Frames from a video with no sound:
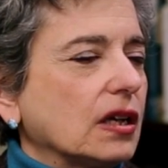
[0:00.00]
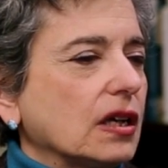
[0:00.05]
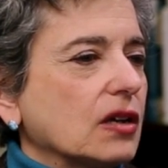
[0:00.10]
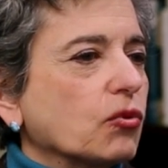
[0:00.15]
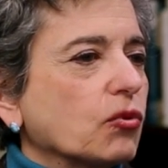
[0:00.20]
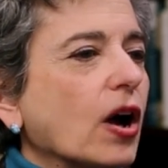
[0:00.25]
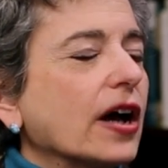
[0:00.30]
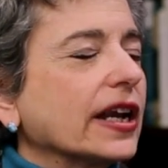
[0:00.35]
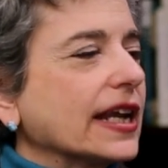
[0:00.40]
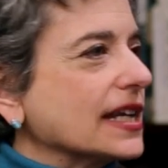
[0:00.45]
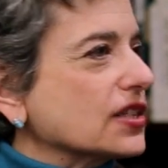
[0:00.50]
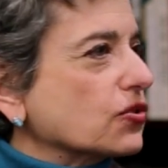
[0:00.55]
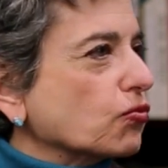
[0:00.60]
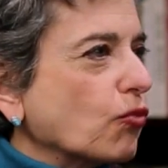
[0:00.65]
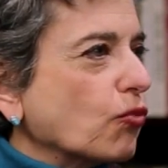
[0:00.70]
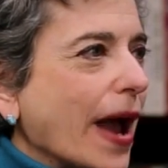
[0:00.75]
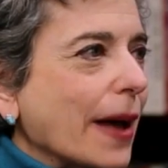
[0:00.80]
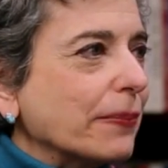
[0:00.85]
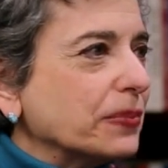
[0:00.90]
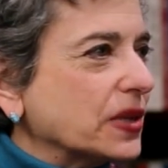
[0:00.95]
Iran has
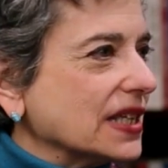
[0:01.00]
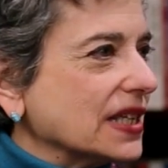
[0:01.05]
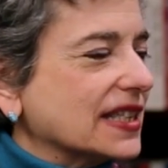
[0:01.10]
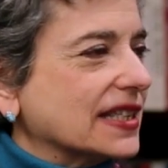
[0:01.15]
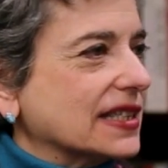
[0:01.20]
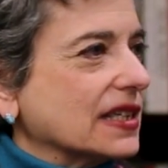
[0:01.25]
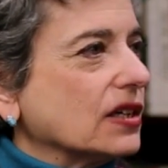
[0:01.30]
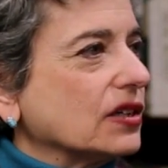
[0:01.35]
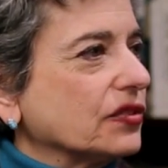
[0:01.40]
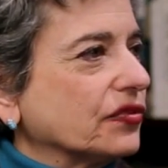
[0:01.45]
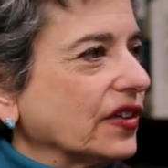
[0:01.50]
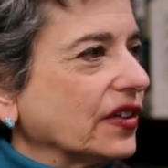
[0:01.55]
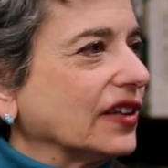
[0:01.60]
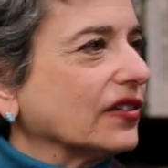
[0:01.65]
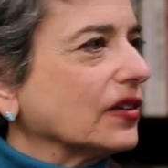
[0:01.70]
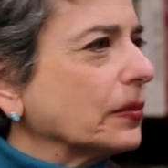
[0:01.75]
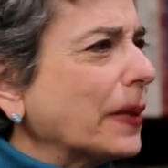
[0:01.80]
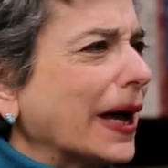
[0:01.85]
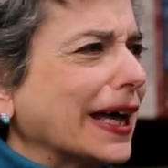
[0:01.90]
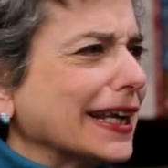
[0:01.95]
wrapped itself
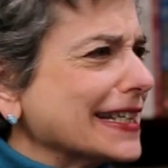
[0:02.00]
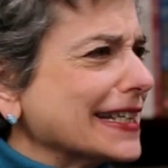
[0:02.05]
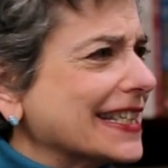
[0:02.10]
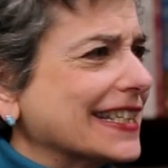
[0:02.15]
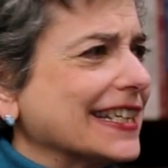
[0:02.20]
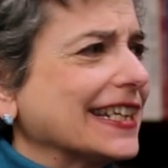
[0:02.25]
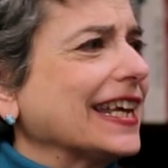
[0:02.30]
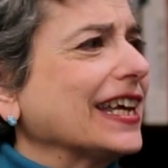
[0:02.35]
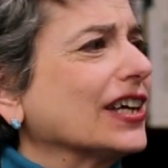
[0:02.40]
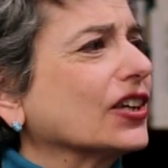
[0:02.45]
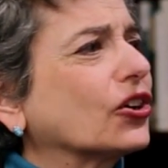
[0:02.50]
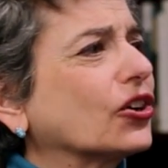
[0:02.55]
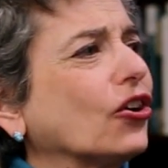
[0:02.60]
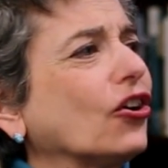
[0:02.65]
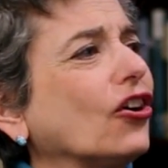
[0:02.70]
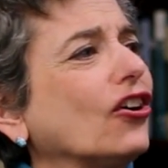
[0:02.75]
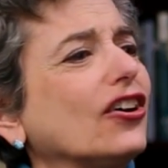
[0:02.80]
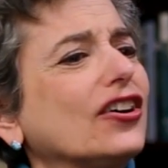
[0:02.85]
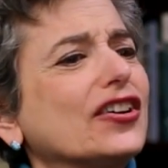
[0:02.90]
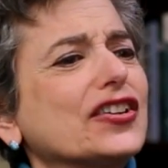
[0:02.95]
in the Palestinian
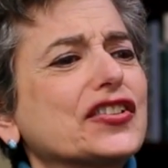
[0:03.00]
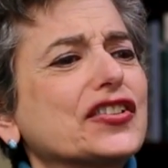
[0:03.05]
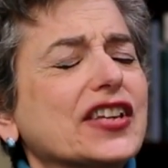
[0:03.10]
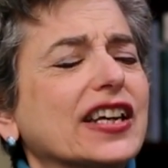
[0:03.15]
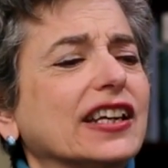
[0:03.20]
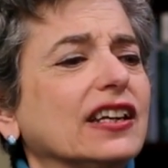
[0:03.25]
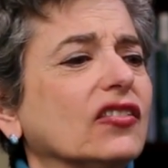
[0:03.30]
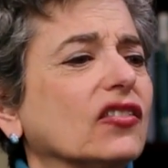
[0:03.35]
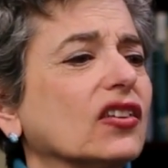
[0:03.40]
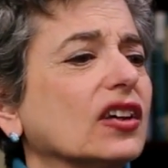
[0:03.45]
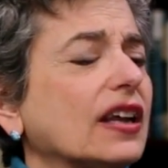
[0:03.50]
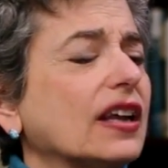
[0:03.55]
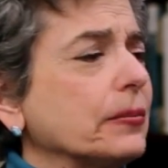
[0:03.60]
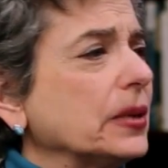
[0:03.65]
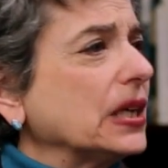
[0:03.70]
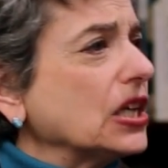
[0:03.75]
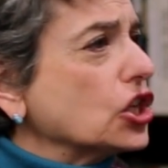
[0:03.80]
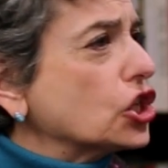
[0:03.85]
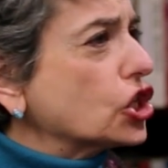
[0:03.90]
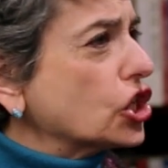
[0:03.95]
cause and in the
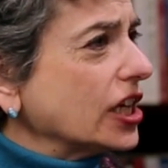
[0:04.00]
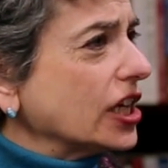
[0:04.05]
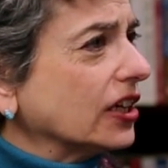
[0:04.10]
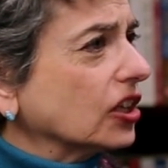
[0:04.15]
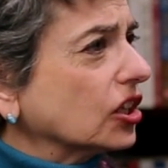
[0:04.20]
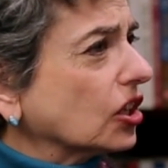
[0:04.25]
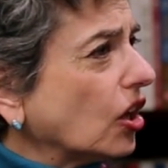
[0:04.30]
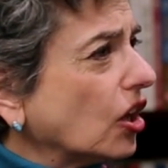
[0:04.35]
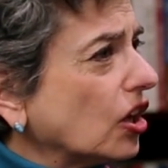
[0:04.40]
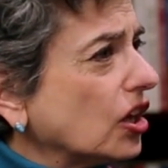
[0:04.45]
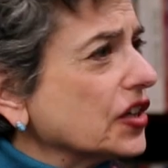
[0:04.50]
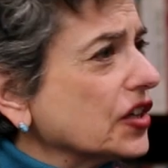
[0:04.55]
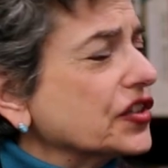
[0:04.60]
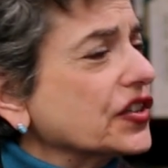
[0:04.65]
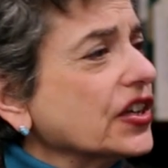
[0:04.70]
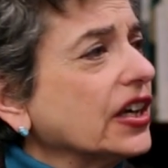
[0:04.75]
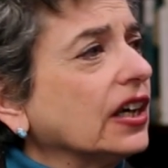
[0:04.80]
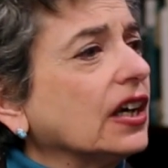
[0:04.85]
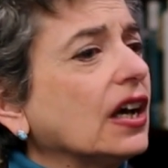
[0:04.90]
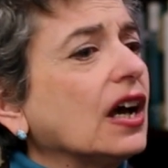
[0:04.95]
Lebanese Shia
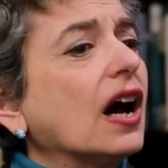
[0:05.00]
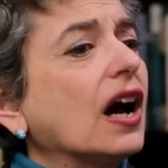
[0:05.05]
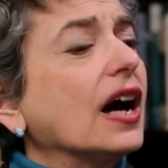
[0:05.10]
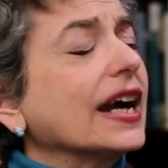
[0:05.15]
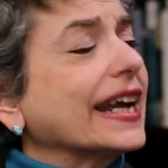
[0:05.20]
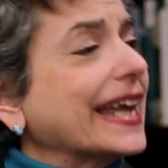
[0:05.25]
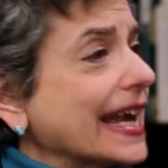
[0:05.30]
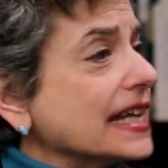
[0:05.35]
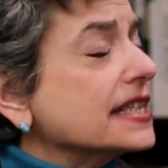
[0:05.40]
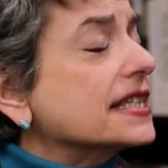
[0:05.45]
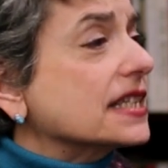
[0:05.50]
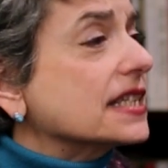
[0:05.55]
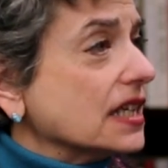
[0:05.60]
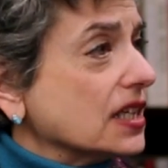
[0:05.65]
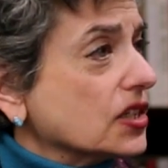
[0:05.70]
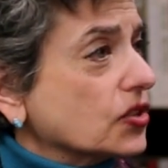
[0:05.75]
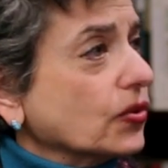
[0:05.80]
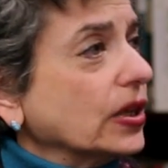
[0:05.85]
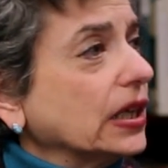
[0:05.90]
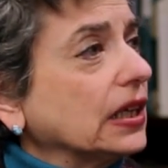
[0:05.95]
cause against
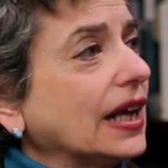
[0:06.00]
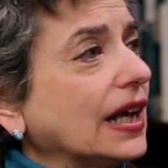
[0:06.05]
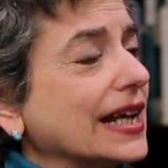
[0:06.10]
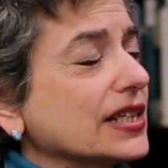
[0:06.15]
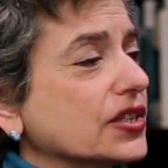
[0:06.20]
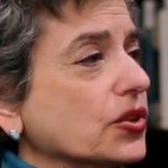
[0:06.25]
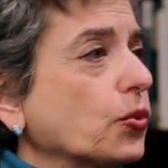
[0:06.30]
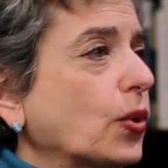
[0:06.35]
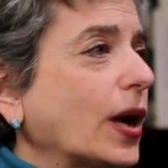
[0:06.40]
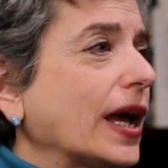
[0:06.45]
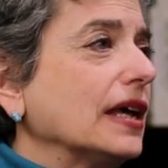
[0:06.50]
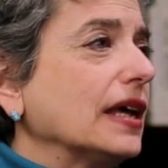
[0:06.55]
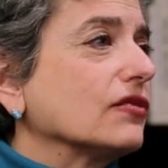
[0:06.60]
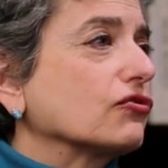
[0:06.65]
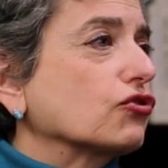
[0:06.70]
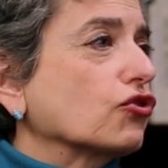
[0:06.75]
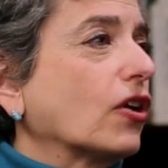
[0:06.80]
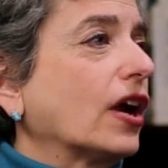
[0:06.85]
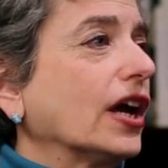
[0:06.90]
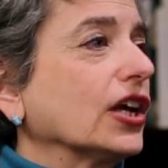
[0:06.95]
Israel as a way
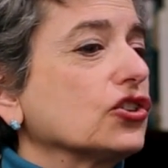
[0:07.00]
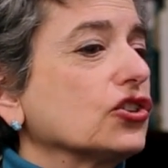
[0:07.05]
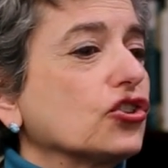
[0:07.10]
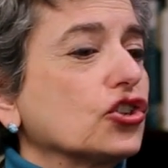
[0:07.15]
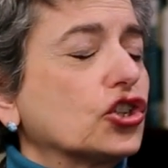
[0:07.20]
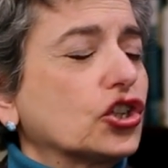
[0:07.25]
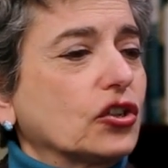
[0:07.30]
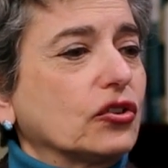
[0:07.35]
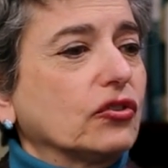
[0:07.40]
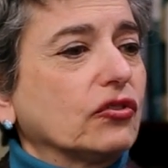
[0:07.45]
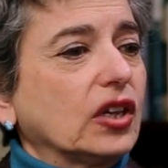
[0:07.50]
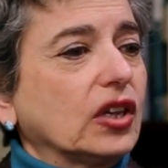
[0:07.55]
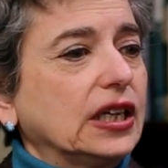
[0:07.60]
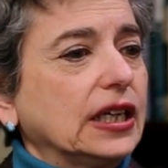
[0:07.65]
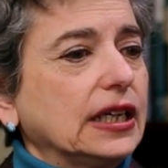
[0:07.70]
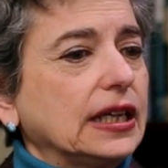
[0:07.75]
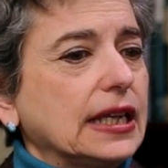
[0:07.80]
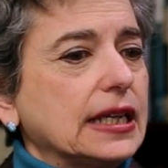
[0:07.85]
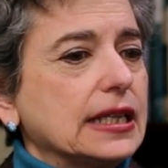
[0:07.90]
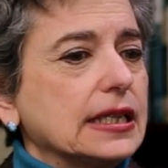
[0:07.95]
of trying to show that
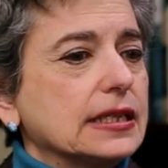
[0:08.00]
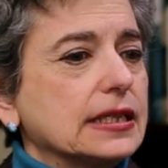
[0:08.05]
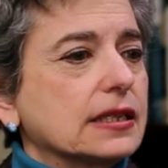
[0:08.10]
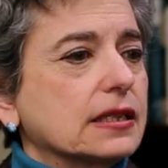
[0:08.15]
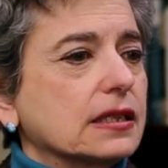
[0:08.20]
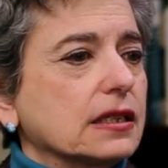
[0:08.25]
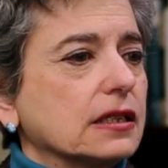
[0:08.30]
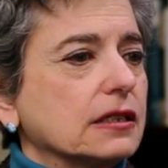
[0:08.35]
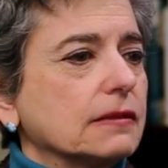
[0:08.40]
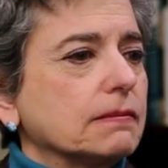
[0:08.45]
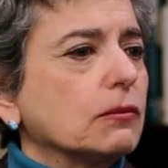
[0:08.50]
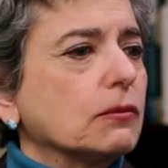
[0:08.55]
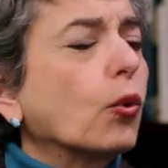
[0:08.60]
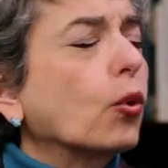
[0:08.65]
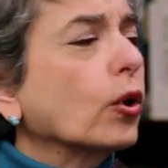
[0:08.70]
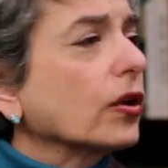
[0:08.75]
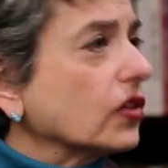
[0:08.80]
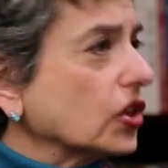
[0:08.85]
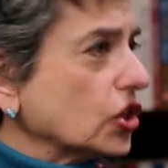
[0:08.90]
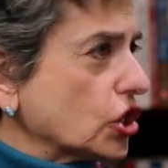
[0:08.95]
it is
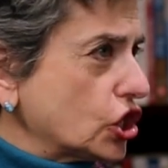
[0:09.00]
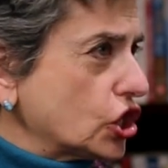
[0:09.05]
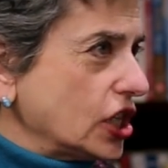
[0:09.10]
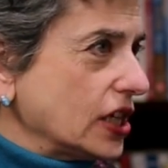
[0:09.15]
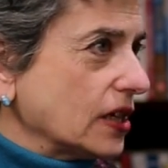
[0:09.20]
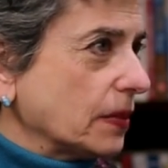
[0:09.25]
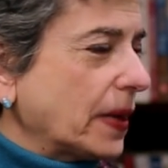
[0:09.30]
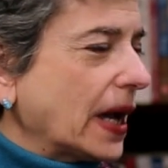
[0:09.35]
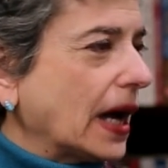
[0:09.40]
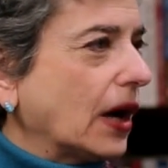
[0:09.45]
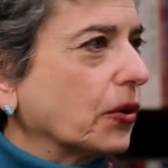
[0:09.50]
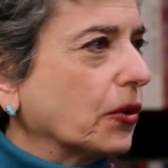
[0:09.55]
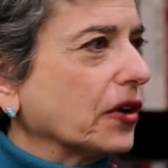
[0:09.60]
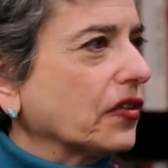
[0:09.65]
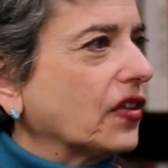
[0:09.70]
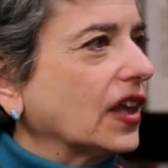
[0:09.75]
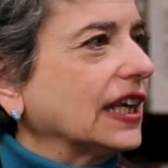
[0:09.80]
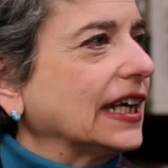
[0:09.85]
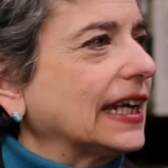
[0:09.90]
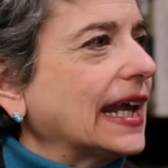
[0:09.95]
more than a Shia power,
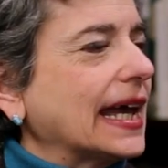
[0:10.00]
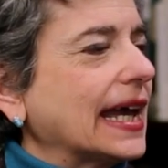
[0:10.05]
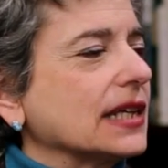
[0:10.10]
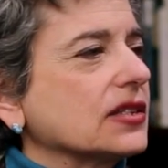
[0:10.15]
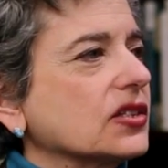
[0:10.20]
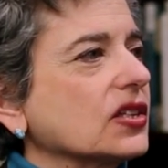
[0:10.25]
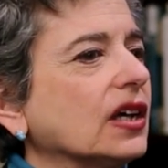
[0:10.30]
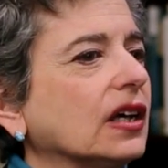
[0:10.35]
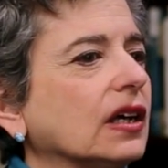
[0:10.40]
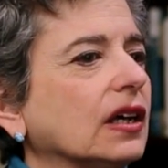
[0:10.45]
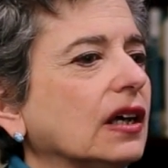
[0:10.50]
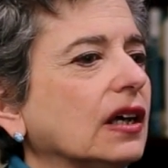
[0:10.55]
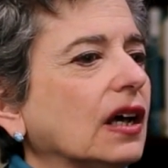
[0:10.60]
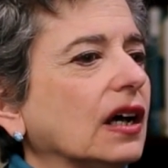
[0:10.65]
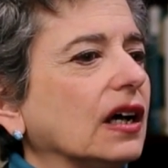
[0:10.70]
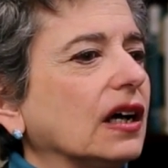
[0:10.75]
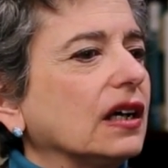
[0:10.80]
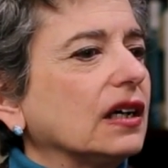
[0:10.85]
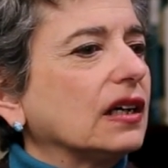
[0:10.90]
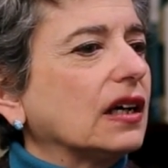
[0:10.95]
that it has
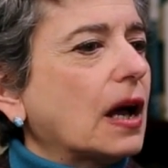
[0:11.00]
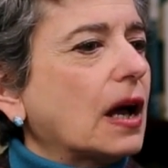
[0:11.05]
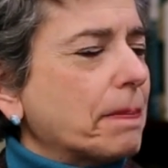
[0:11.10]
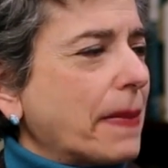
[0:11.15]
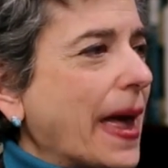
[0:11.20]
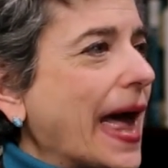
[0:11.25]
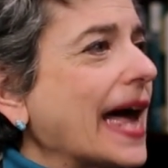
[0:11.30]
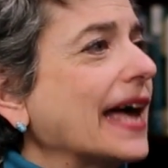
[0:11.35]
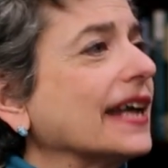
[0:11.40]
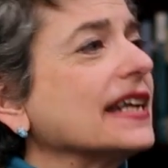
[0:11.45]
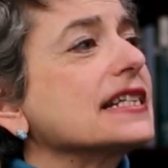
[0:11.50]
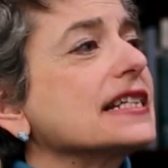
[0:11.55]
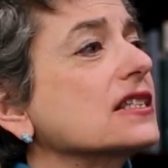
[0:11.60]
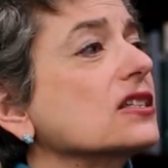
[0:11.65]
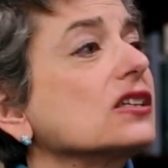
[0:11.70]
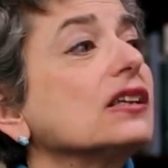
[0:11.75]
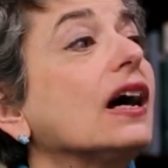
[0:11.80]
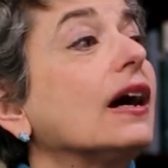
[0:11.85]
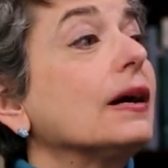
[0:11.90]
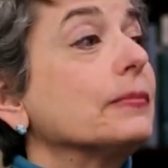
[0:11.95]
a
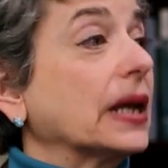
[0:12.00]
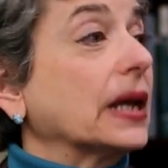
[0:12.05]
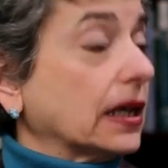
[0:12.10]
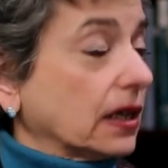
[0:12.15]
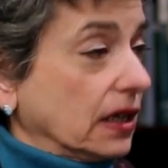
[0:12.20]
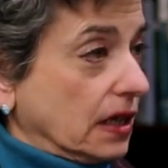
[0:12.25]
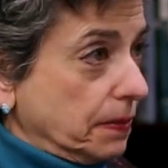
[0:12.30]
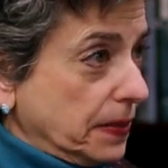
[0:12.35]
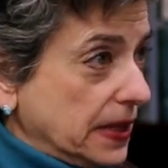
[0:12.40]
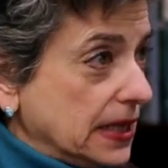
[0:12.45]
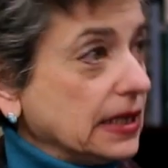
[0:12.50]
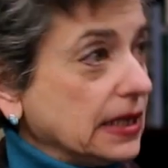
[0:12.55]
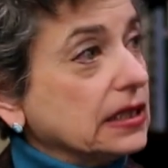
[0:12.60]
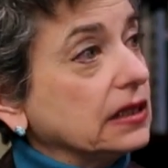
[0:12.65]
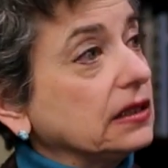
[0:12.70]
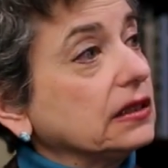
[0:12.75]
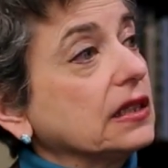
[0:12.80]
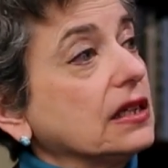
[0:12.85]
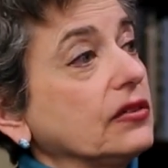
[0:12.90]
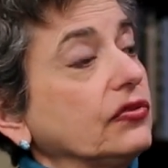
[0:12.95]
pan-Islamic
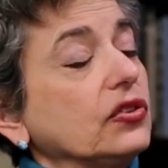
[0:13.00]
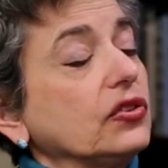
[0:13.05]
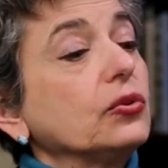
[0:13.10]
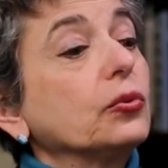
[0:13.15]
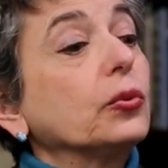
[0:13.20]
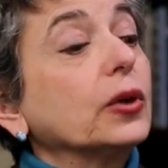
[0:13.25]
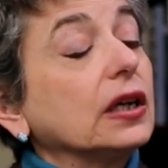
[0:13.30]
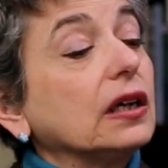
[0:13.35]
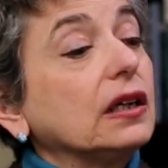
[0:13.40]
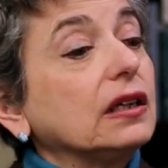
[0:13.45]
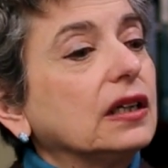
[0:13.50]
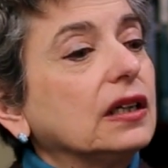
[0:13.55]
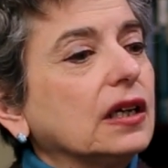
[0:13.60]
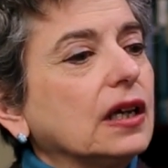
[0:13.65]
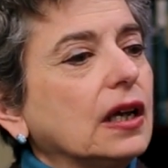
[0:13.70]
appeal, if you will.